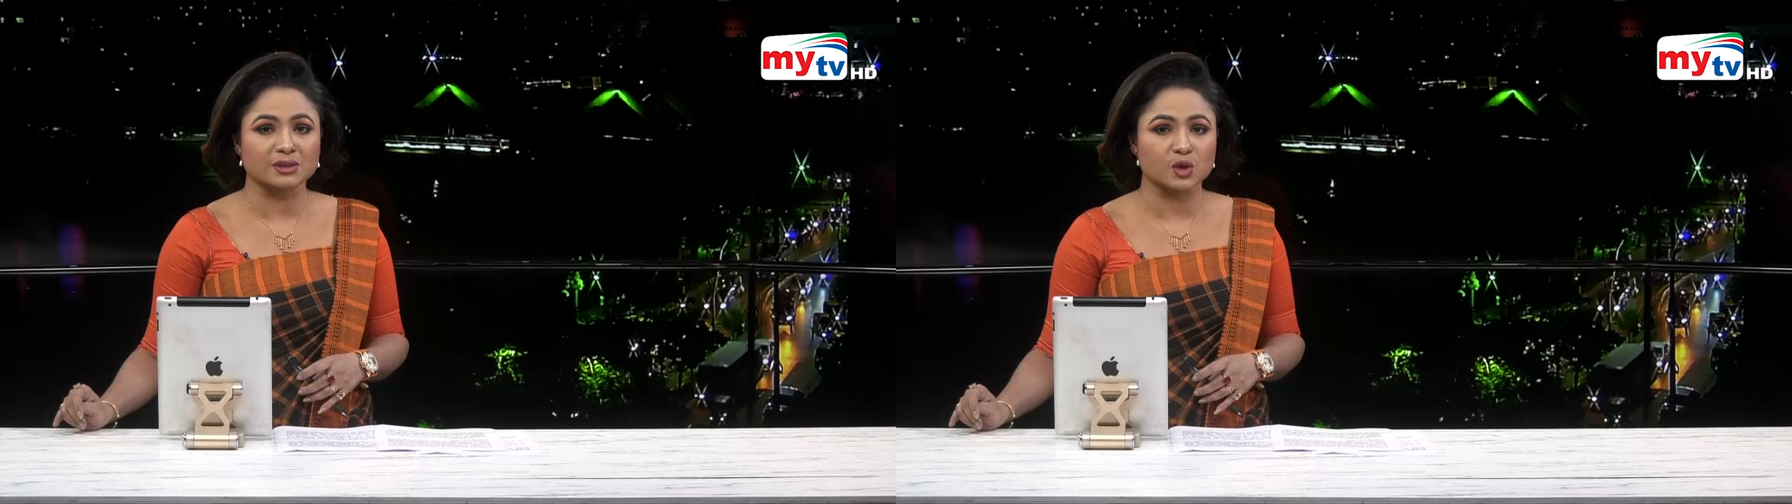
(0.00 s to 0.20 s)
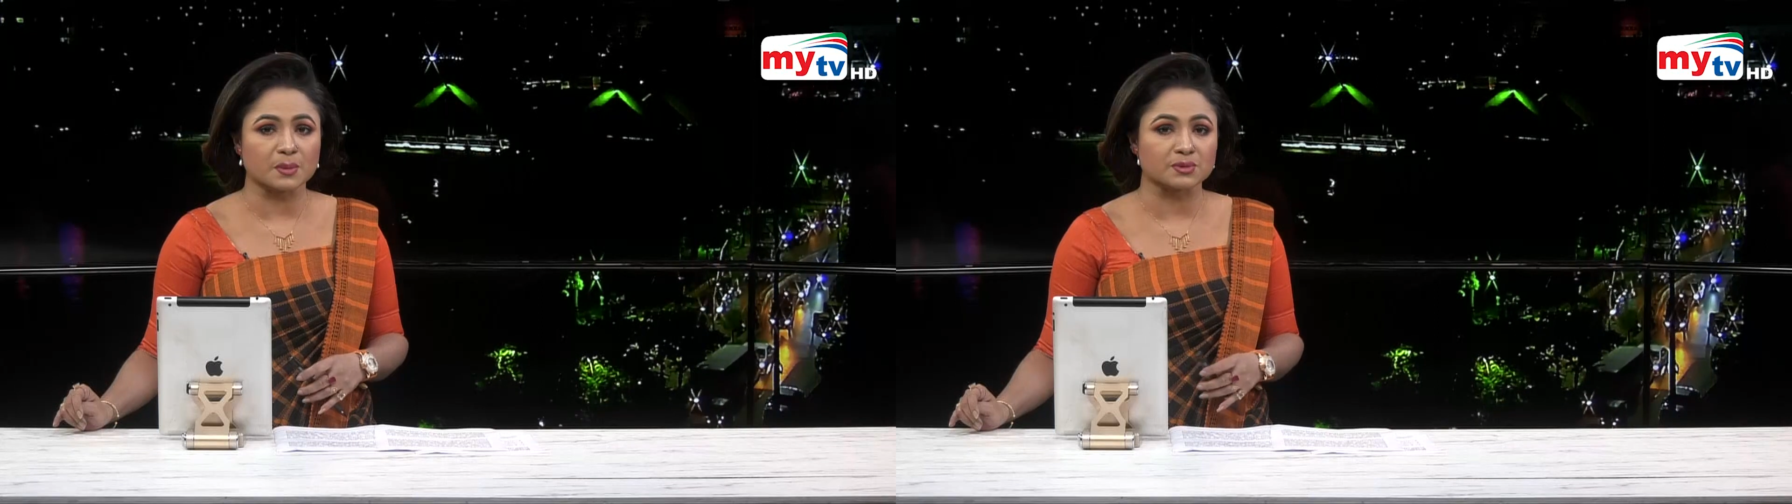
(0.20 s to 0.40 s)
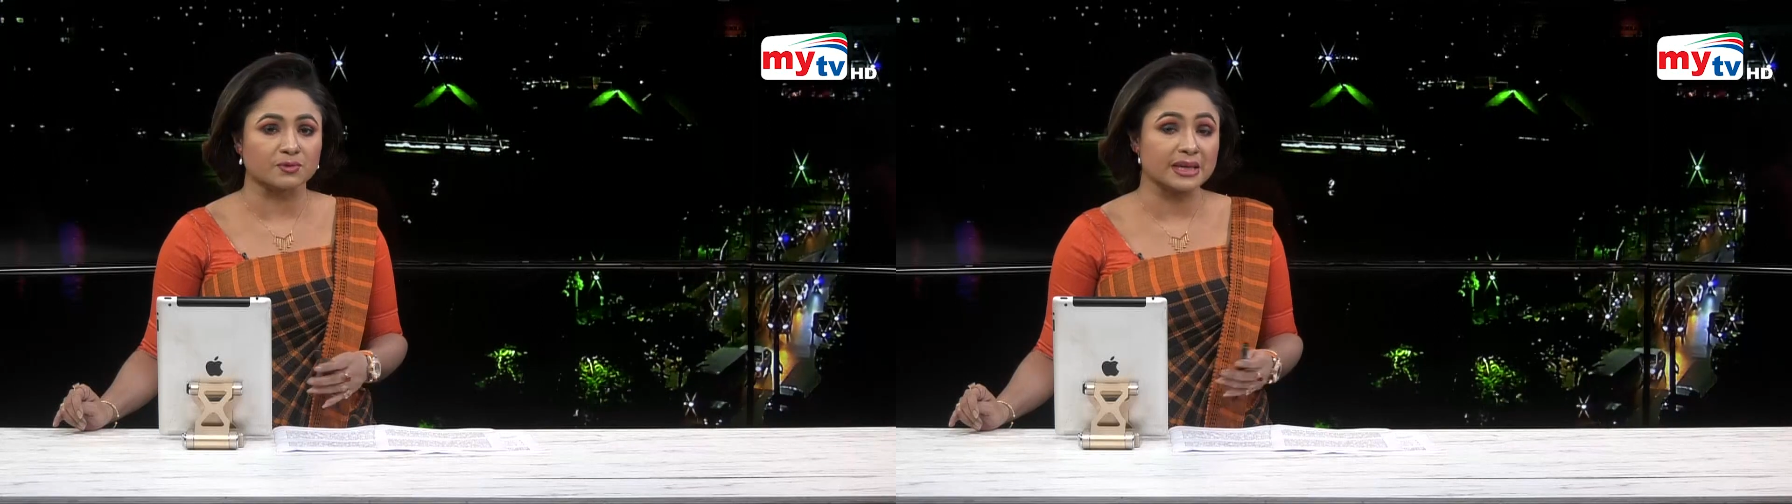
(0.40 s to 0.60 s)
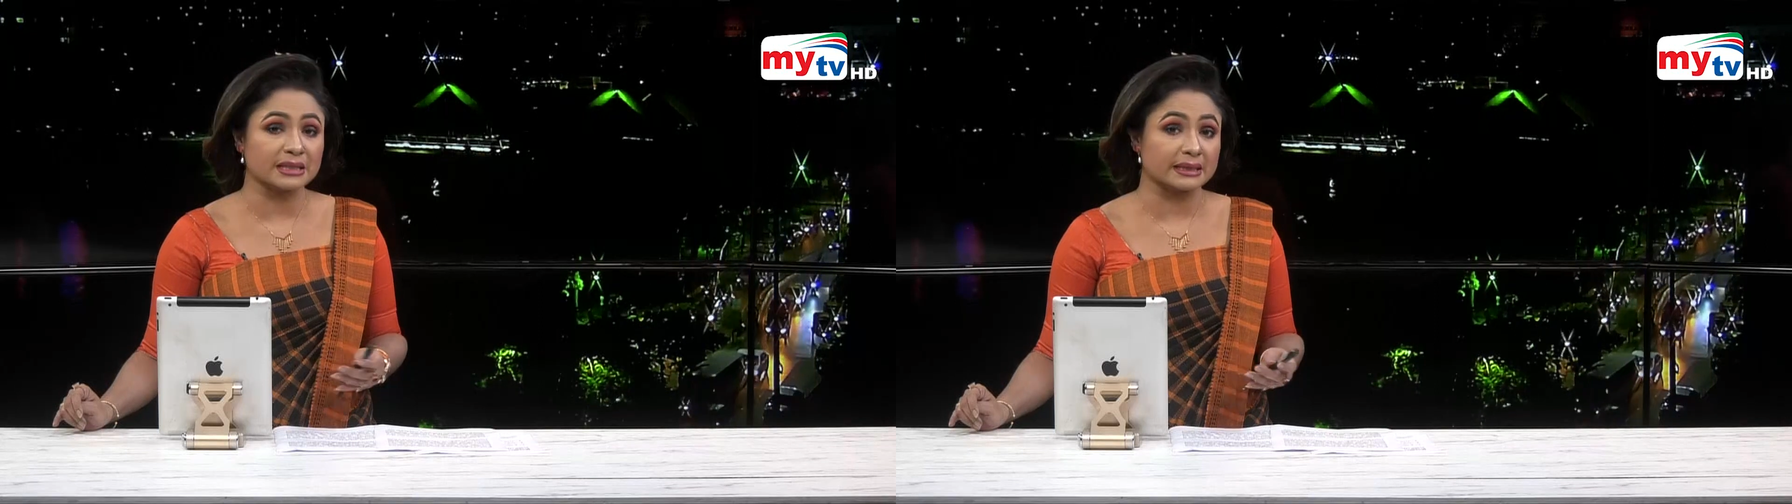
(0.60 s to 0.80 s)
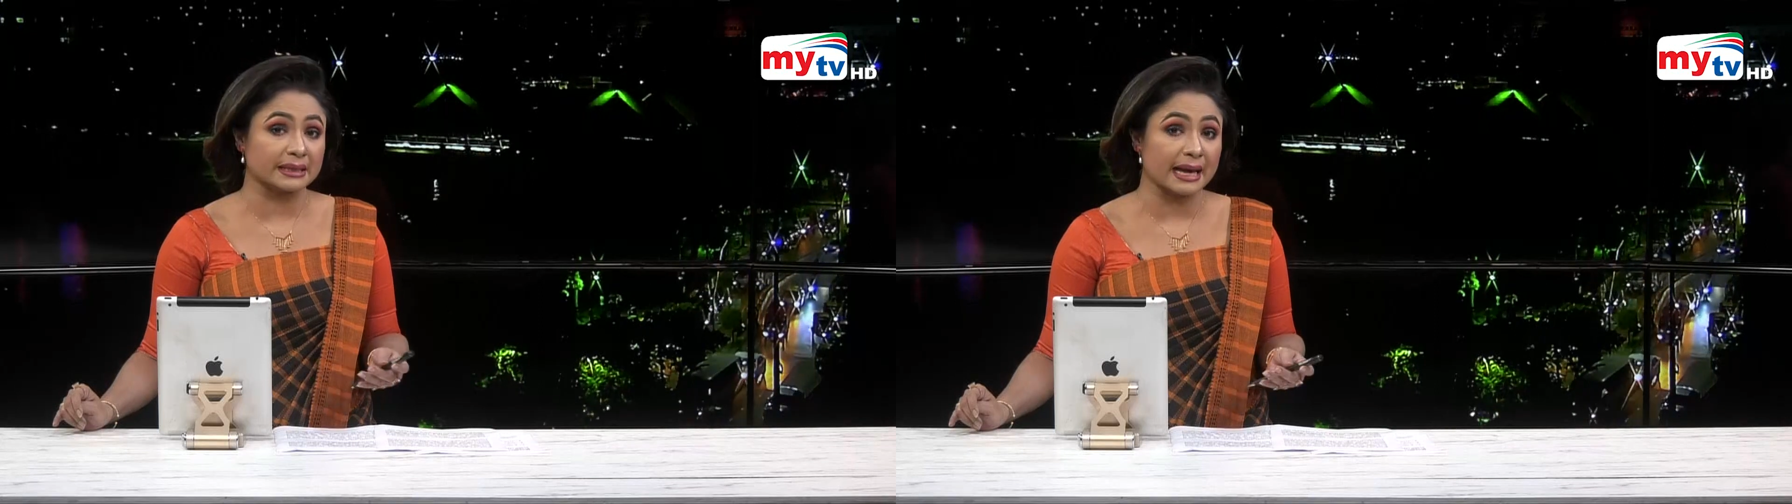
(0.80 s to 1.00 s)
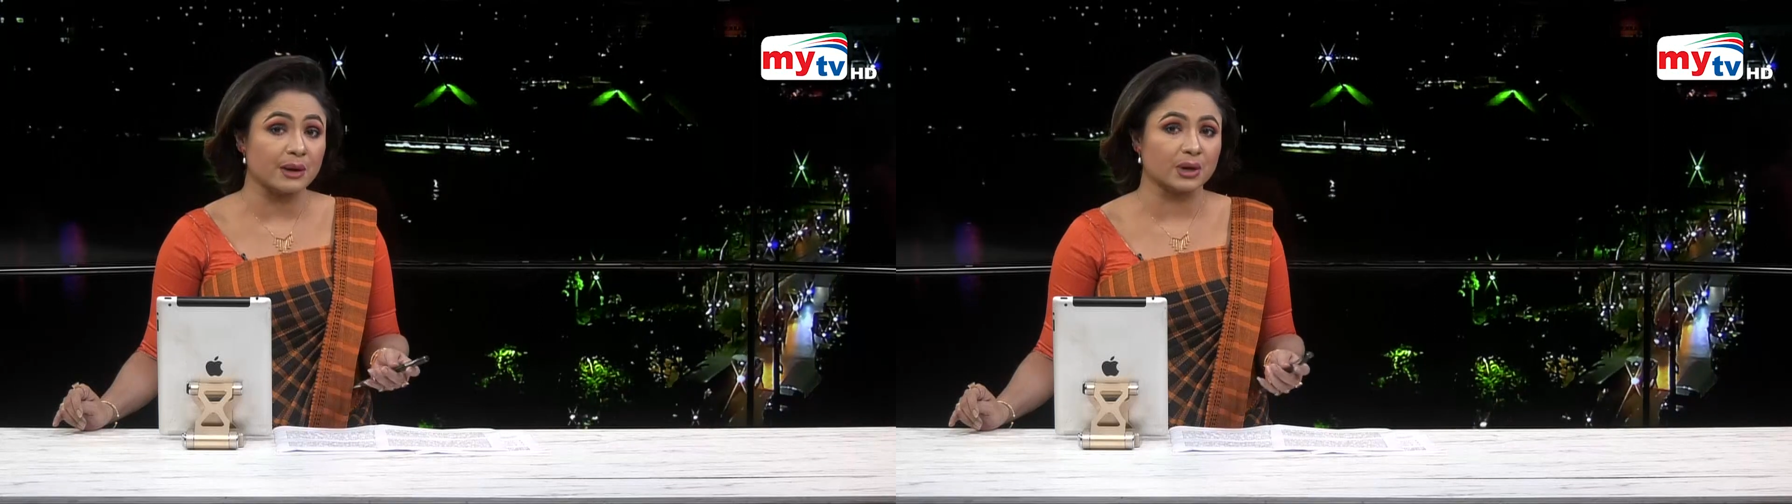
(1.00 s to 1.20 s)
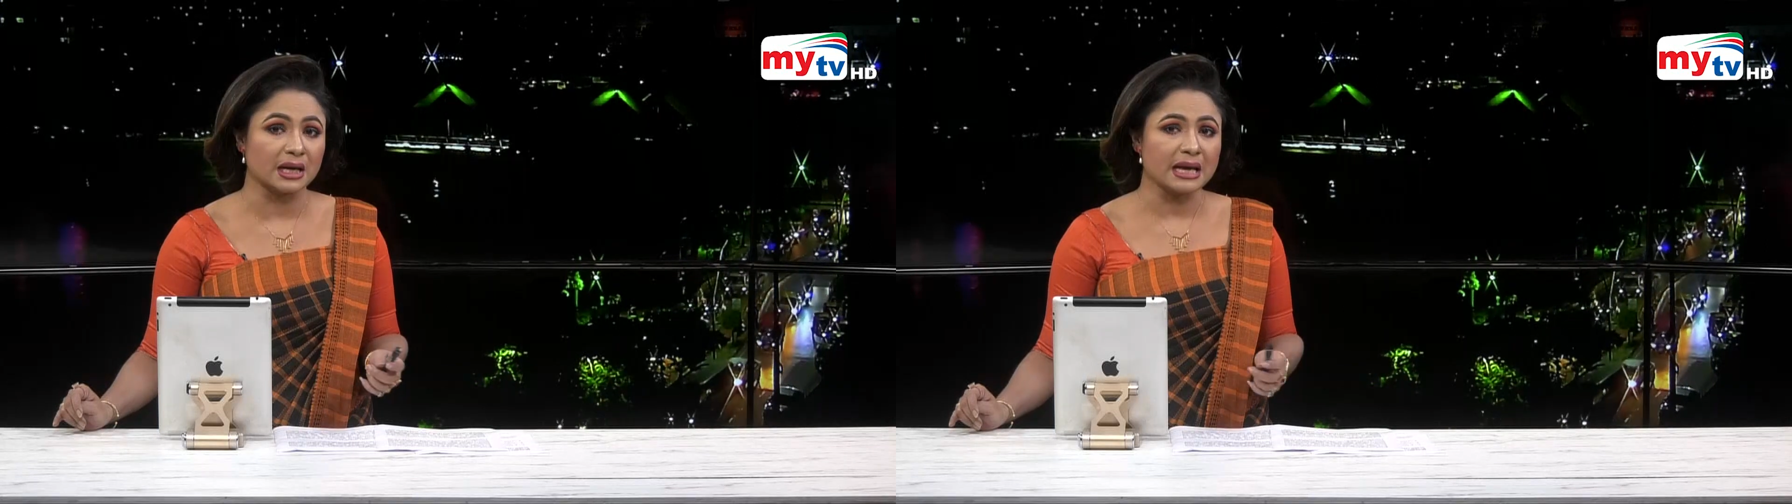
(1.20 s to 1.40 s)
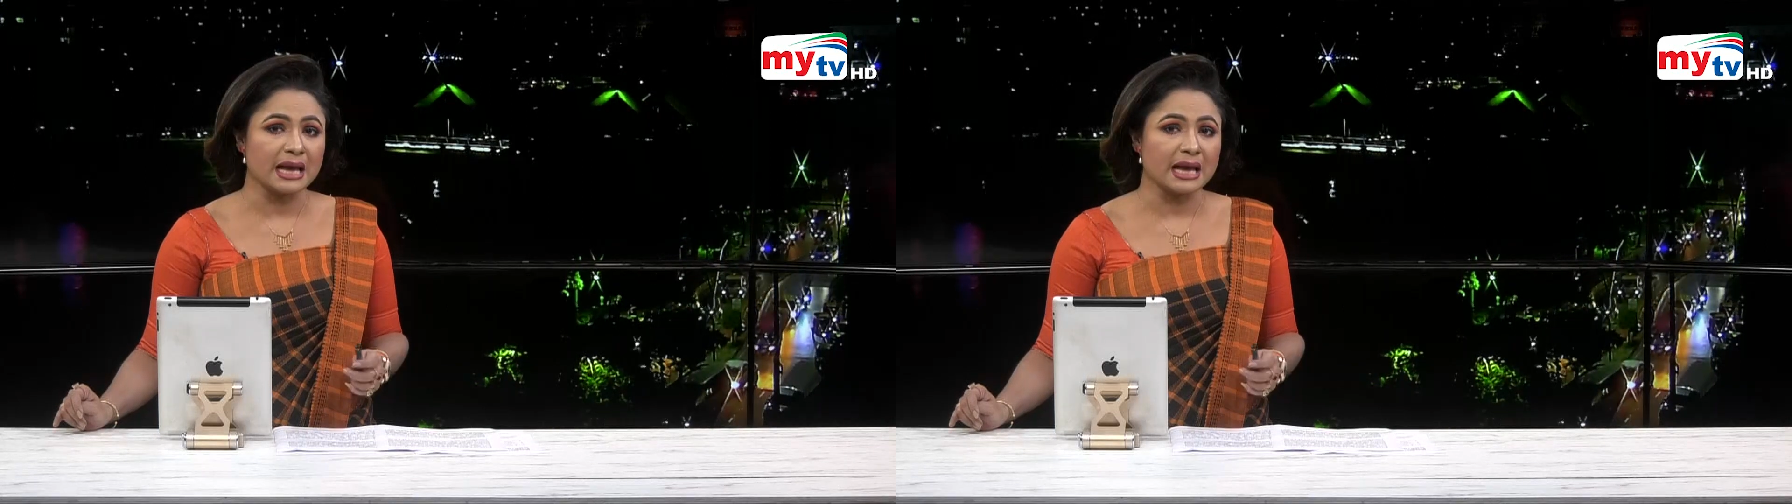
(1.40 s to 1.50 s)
shops within an hour.